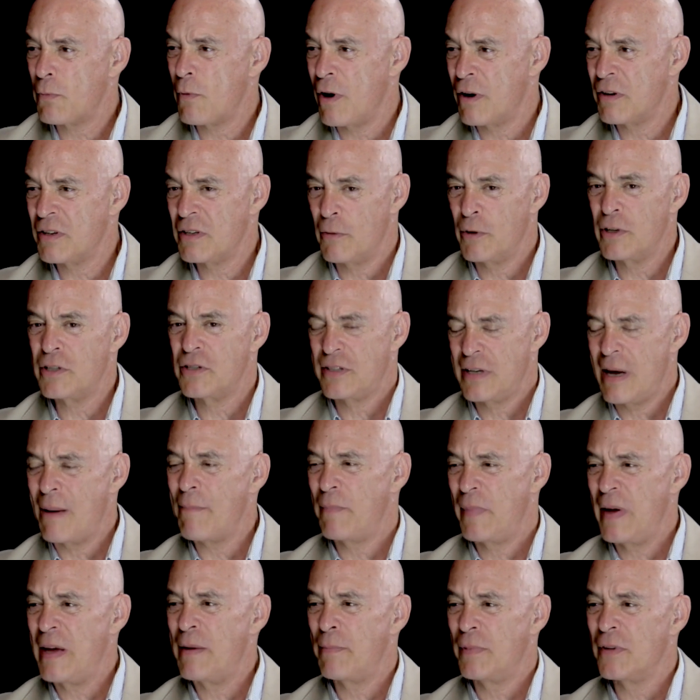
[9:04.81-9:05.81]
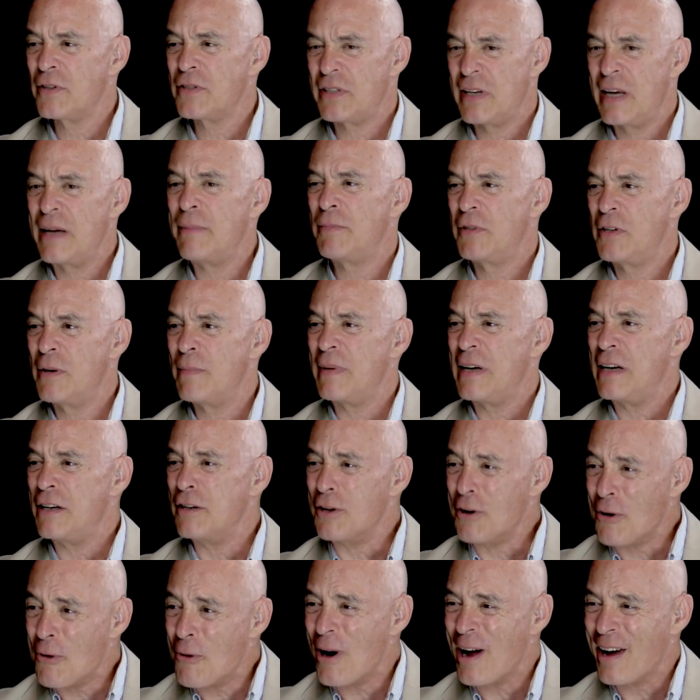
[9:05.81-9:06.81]
which some people seem to be
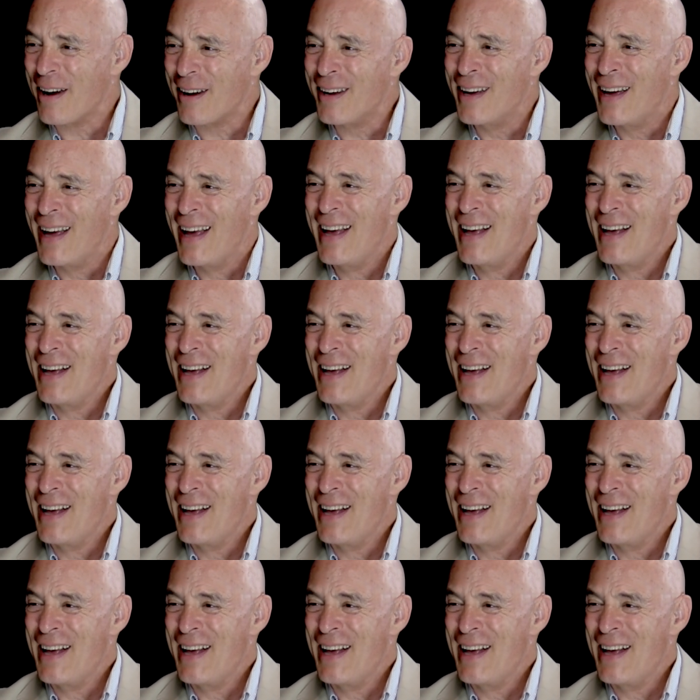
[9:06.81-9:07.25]
doing